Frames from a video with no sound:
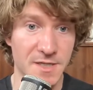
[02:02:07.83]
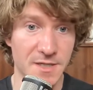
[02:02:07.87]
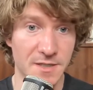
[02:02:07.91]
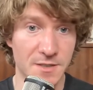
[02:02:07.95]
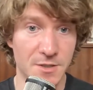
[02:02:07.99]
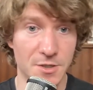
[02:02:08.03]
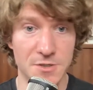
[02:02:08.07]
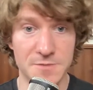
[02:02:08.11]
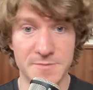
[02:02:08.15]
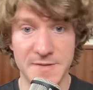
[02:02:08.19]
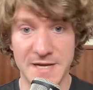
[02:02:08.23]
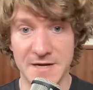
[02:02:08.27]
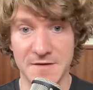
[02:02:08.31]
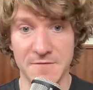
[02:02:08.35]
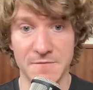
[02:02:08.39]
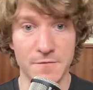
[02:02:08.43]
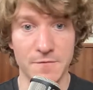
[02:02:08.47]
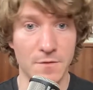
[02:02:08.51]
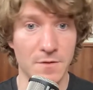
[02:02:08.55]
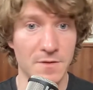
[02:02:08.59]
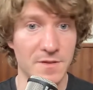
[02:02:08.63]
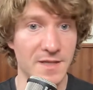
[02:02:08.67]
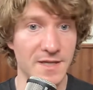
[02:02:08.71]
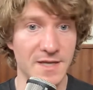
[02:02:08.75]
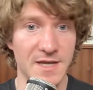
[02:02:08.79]
It goes back and
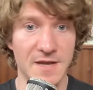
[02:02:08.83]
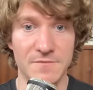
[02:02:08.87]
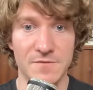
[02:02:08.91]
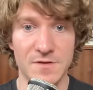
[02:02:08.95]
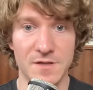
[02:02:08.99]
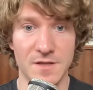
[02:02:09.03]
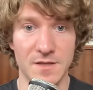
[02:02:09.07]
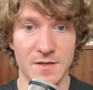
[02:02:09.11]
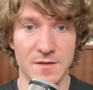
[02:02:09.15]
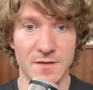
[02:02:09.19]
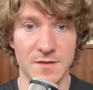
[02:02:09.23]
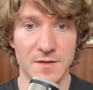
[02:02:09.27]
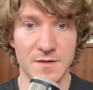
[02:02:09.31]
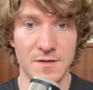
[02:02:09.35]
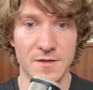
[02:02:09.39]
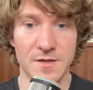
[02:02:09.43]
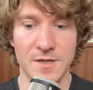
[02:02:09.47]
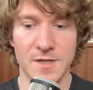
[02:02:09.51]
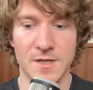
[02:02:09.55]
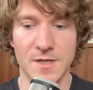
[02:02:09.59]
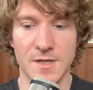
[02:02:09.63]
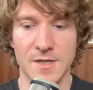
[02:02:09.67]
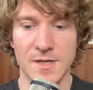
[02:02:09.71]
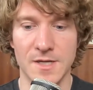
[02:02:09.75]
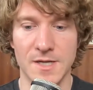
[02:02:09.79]
forth, like everything, you know,
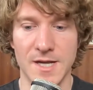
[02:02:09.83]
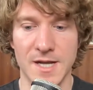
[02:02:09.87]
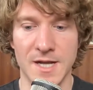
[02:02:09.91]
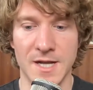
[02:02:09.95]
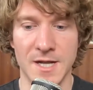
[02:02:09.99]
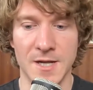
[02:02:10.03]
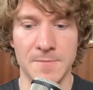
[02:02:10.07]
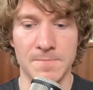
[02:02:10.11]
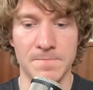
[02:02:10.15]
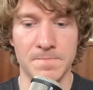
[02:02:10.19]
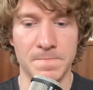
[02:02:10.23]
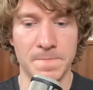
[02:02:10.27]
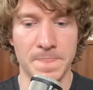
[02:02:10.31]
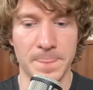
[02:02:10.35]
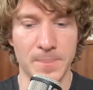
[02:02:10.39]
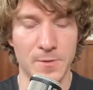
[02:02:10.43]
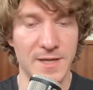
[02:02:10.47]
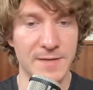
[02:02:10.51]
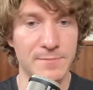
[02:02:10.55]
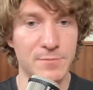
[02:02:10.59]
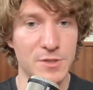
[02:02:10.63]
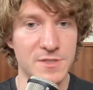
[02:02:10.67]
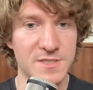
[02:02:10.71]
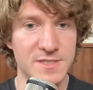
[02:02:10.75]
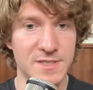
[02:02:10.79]
like
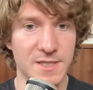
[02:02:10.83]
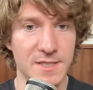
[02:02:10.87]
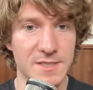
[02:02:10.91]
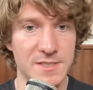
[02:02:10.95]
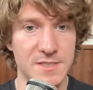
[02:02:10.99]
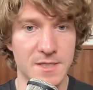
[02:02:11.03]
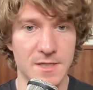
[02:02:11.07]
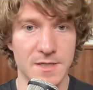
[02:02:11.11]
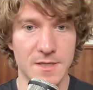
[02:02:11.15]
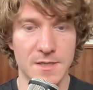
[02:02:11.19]
most things.